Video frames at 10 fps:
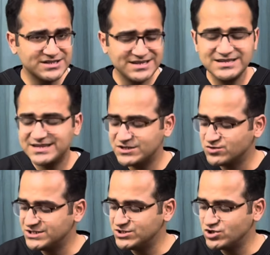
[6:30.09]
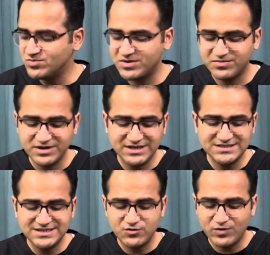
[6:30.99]
thing that you need to remember is
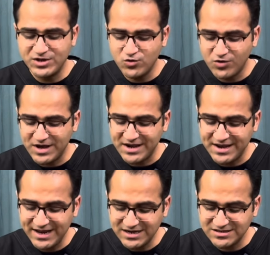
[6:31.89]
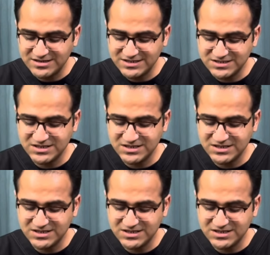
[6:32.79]
that when you connect this